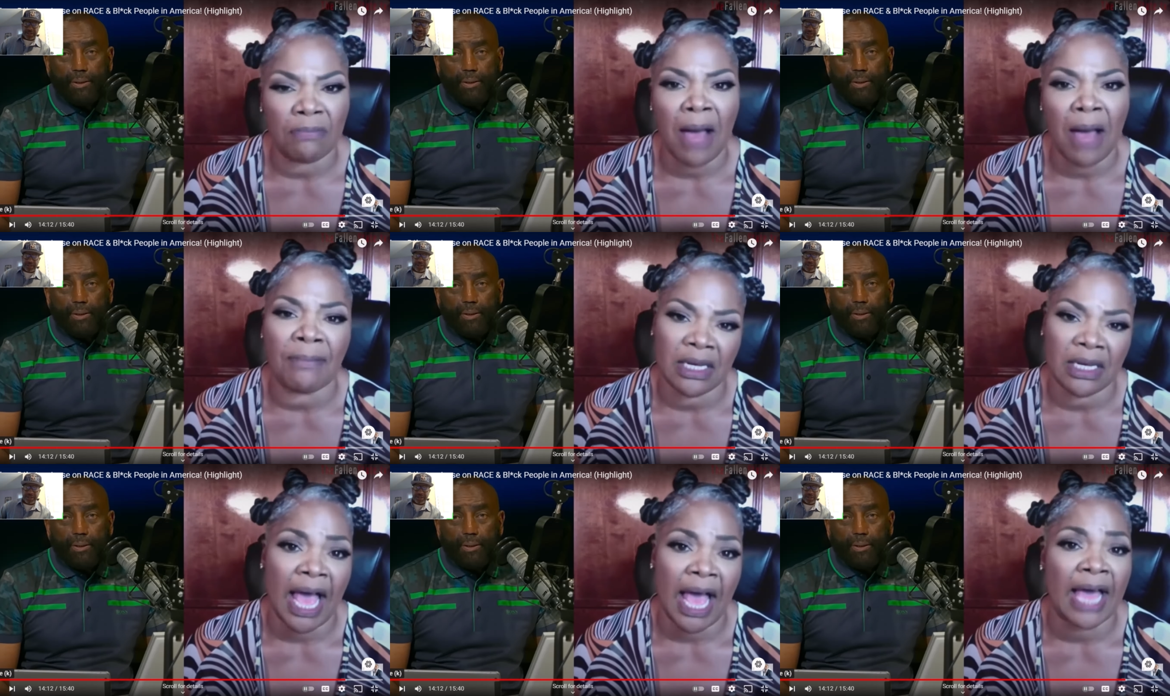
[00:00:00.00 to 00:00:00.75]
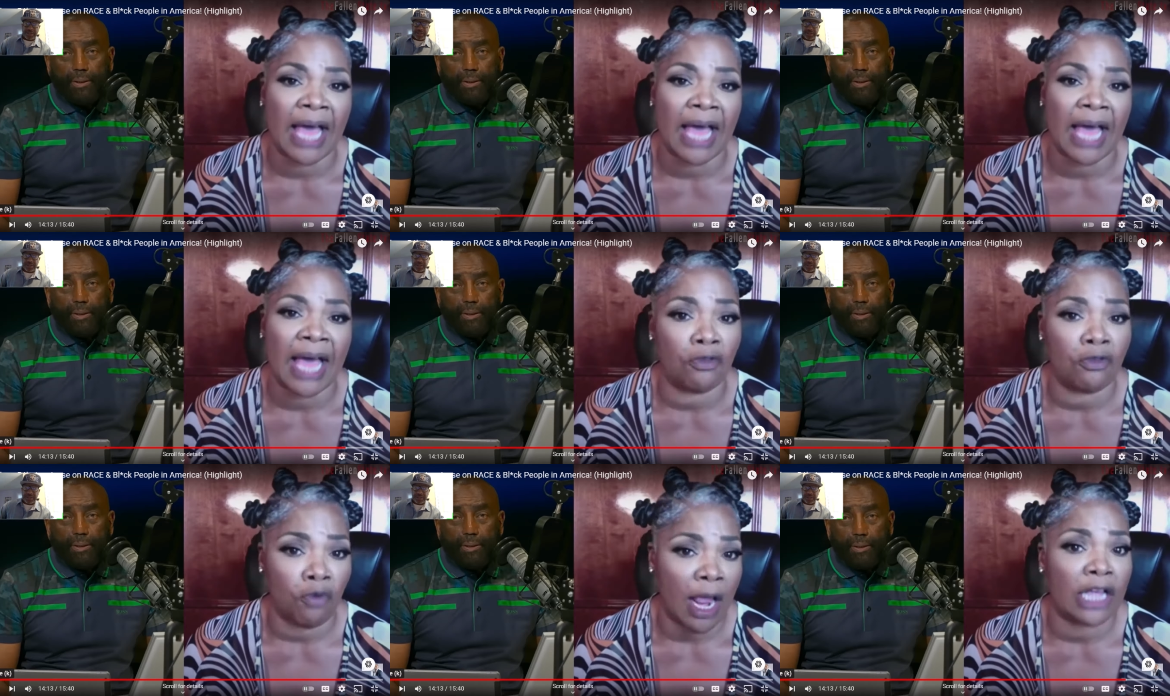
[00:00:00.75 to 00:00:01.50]
Speaker 1: Come from. I
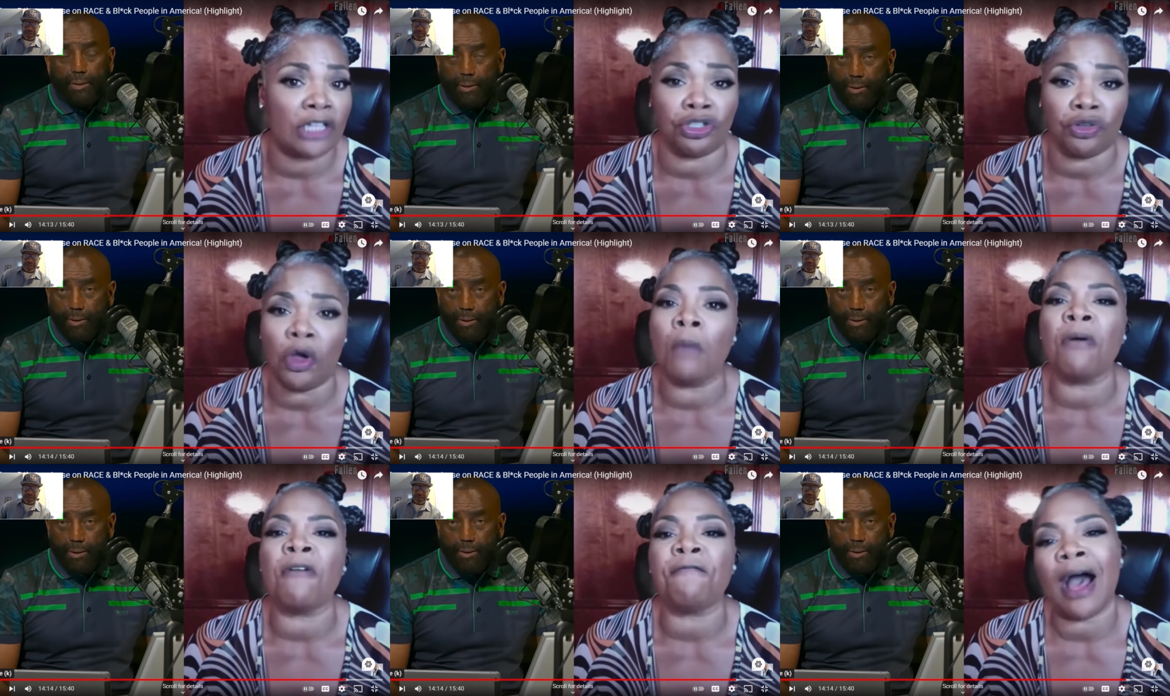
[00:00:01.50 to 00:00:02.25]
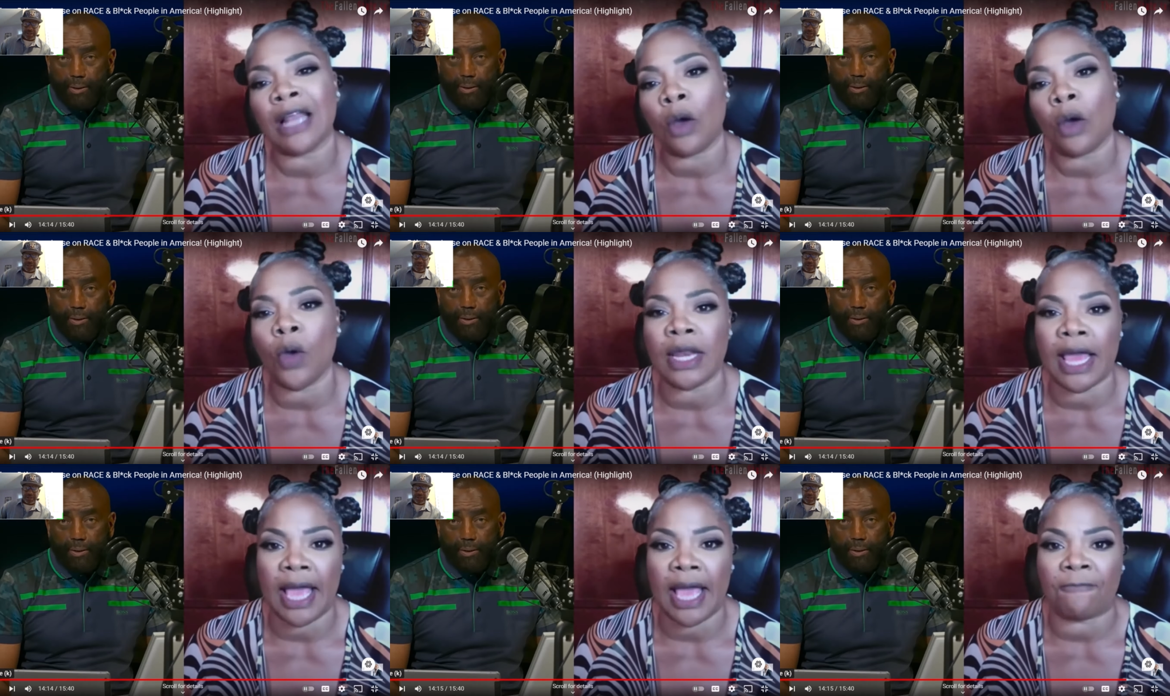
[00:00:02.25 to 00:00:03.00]
know your mom and dad
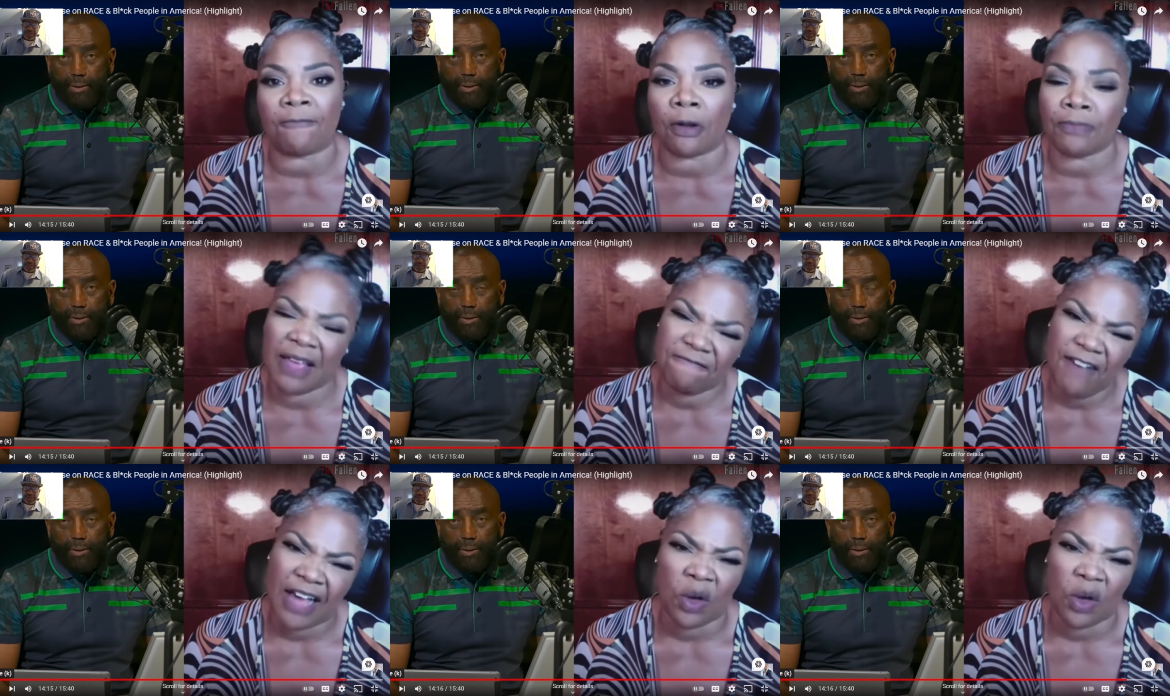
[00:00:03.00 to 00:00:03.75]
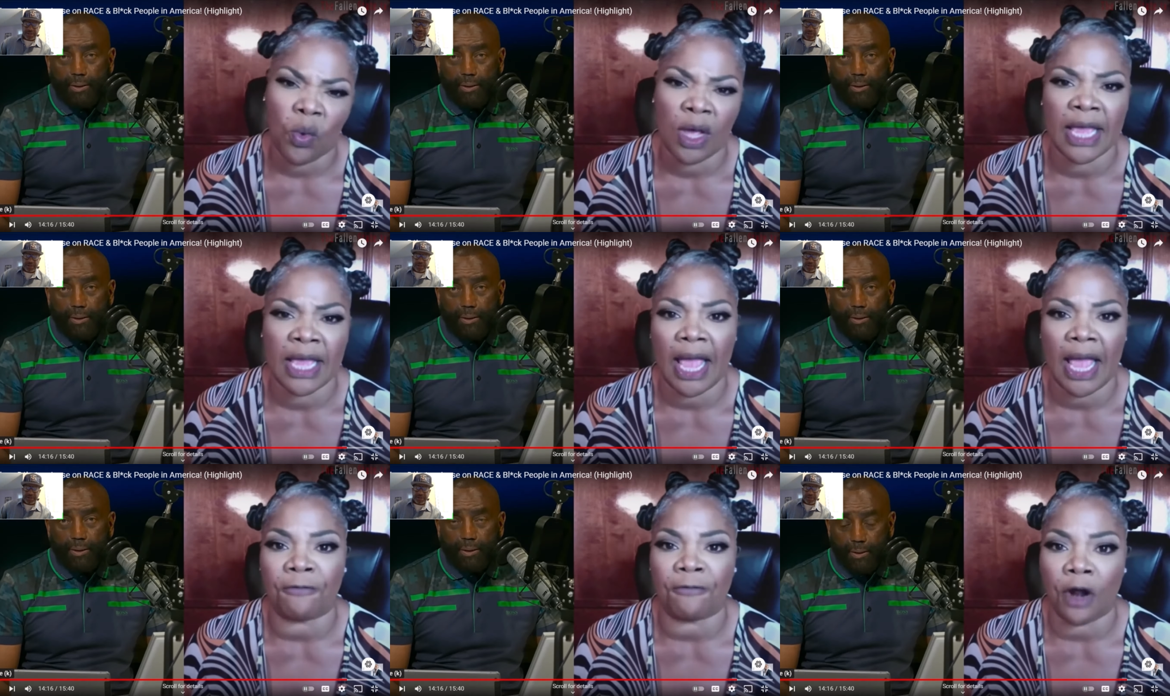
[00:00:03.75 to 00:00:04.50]
daddy raised you, but find out where they
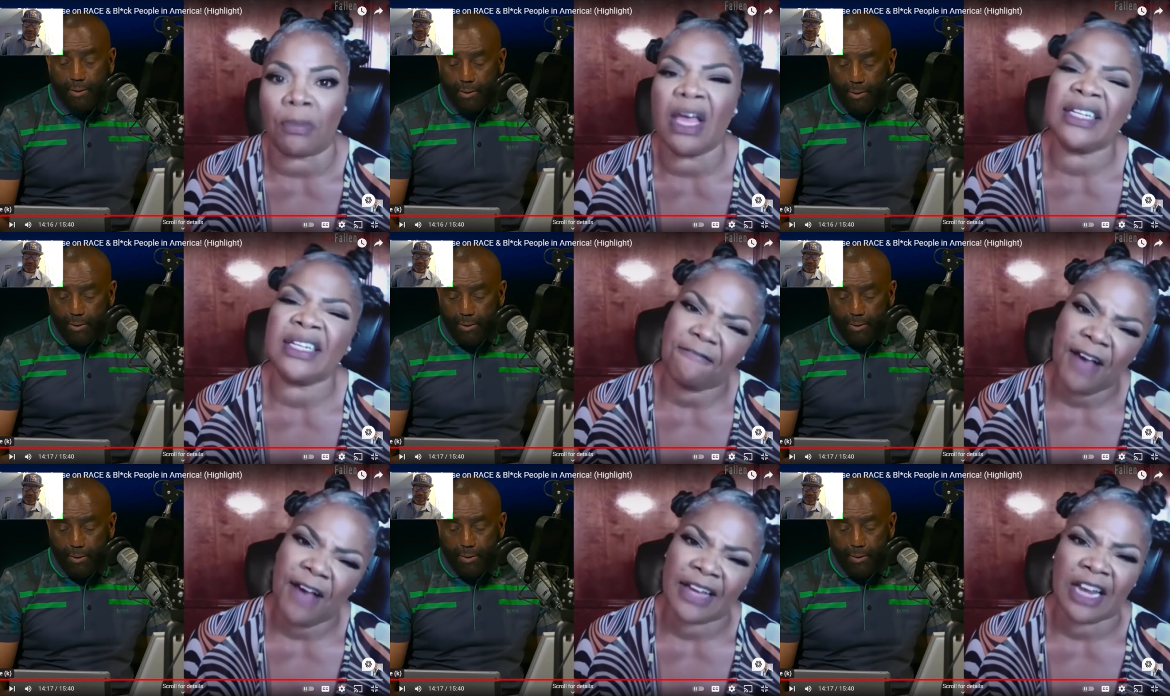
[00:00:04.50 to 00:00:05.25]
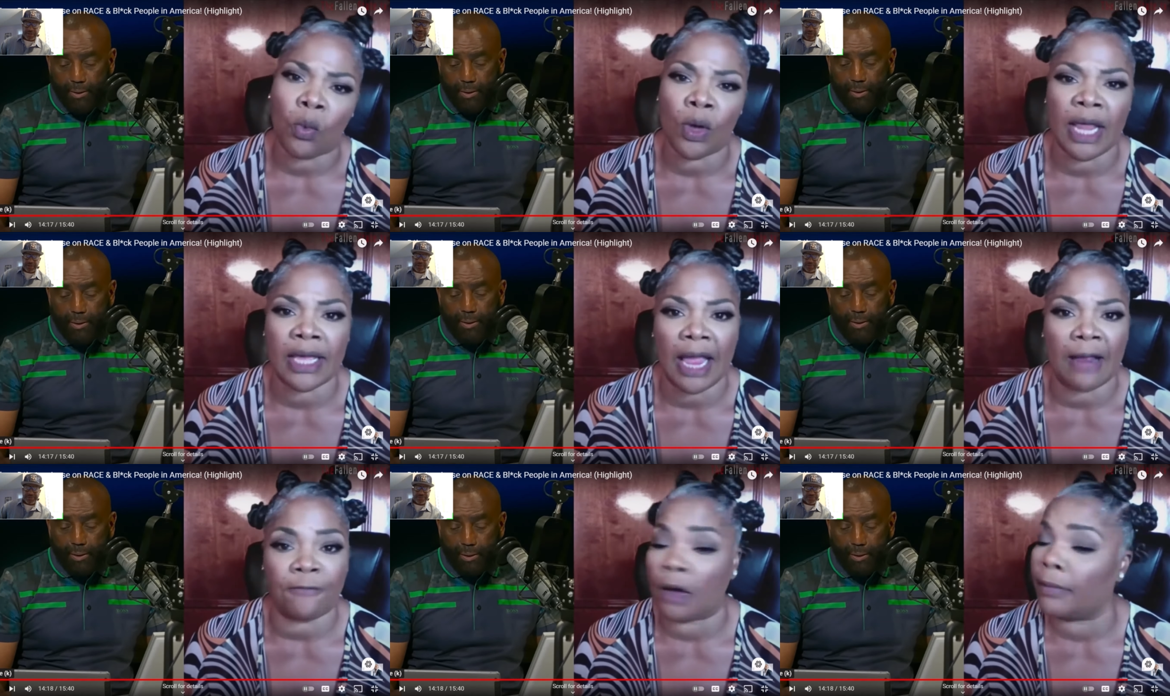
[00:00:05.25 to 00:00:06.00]
came from. Then find out where they came
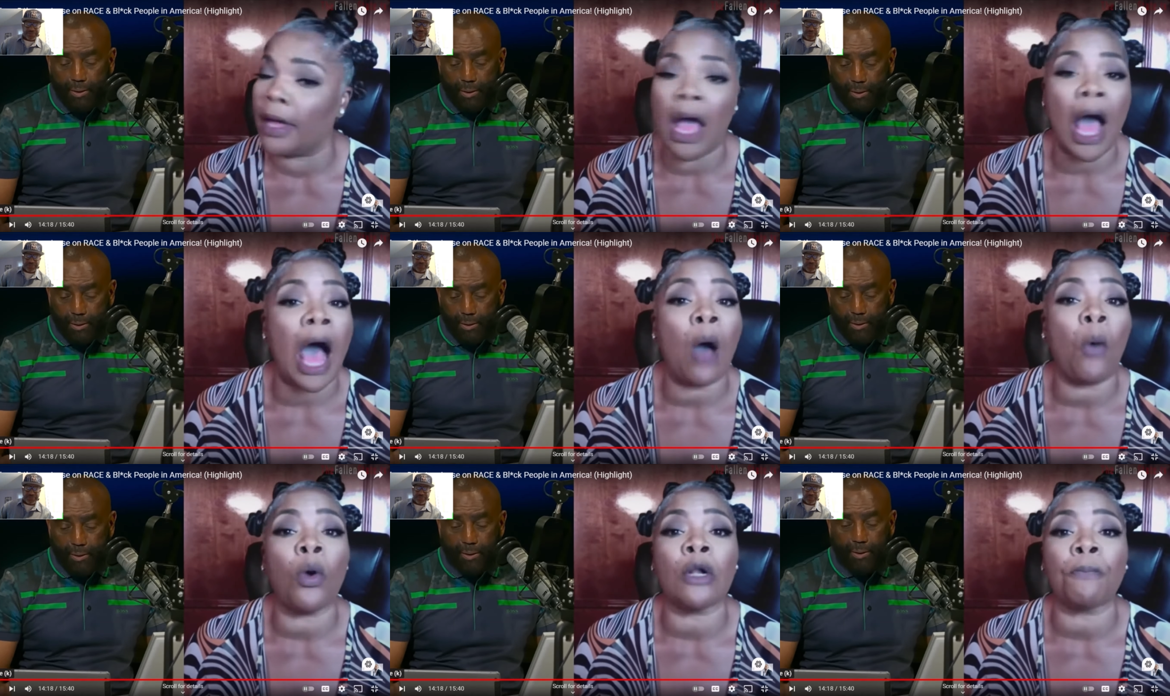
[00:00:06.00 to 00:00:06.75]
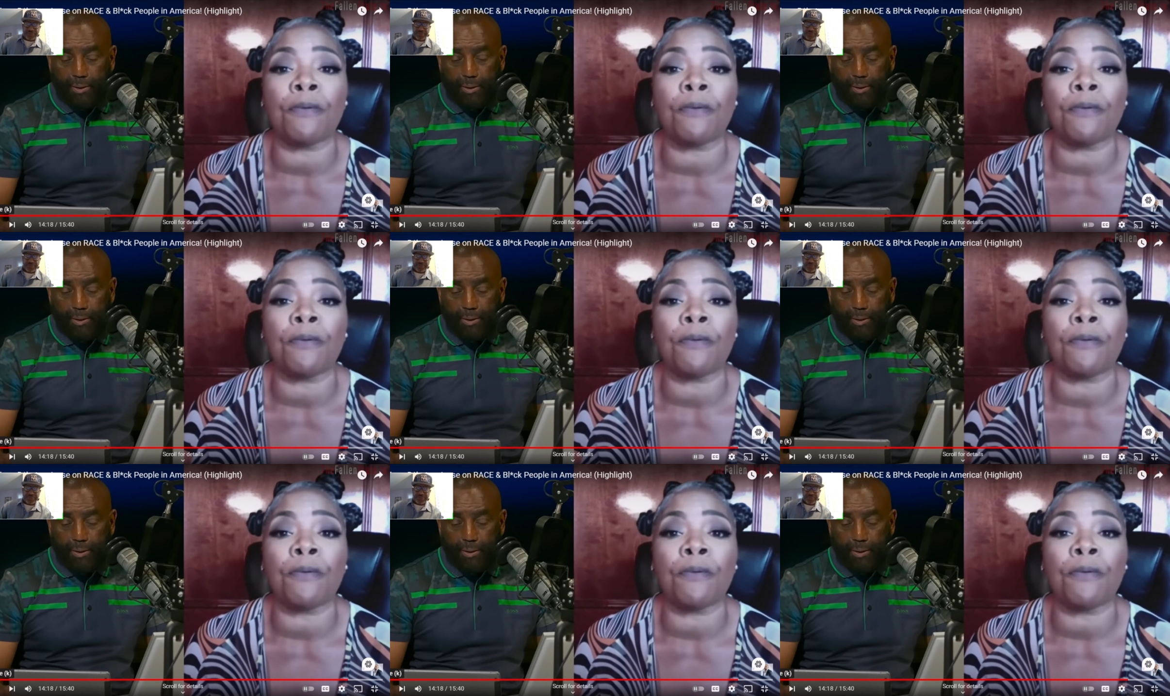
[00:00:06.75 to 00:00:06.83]
from. Then find out where they